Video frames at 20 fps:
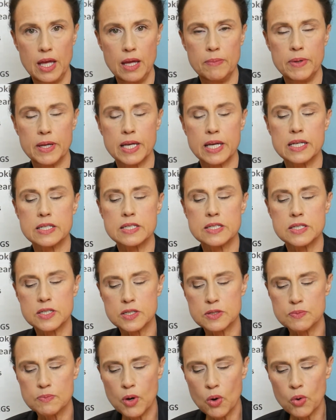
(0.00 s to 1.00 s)
because
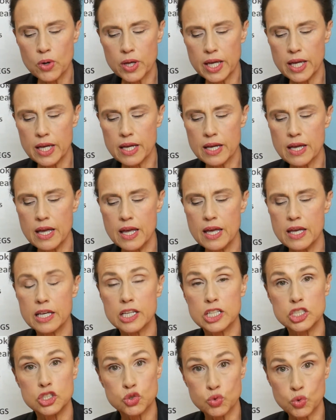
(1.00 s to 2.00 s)
smoking
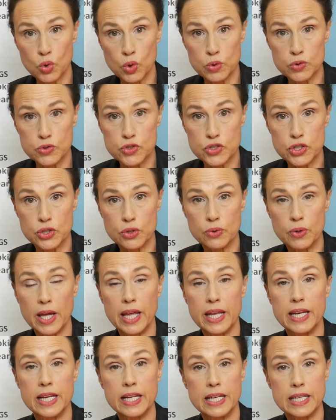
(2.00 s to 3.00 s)
controls you
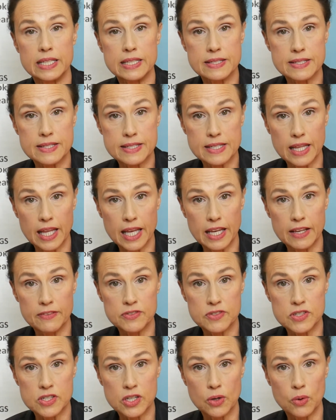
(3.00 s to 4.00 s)
and it
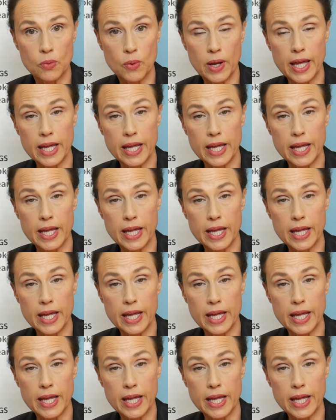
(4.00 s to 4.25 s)
enslaves you.